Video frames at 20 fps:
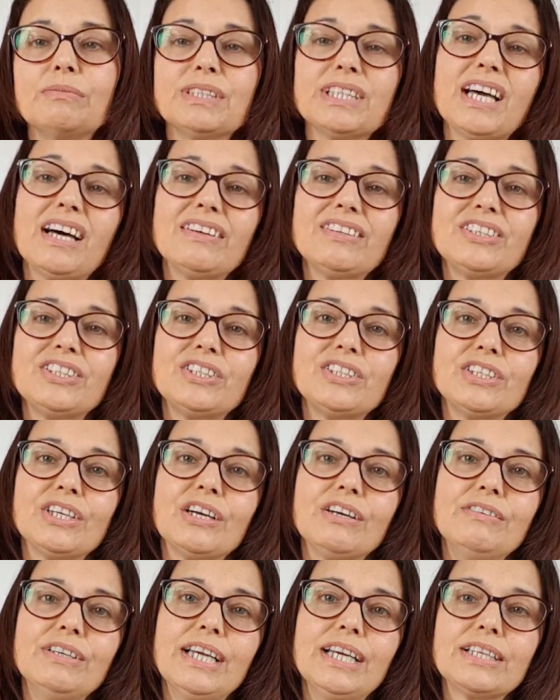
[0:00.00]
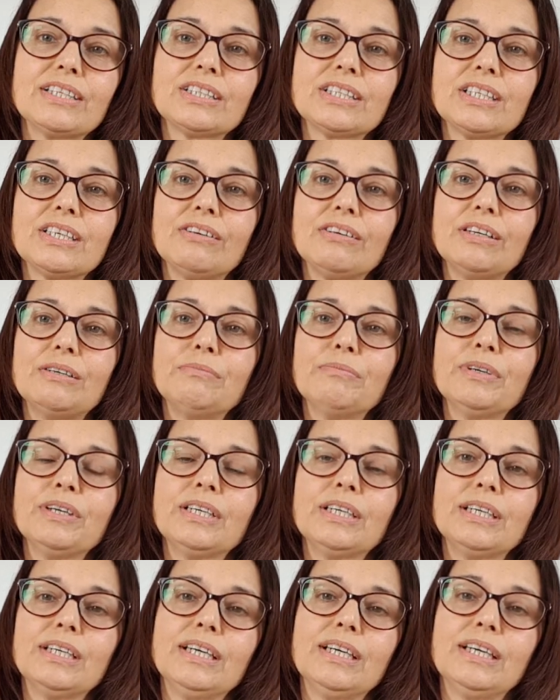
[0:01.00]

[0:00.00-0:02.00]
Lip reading: It's hard to show. Next time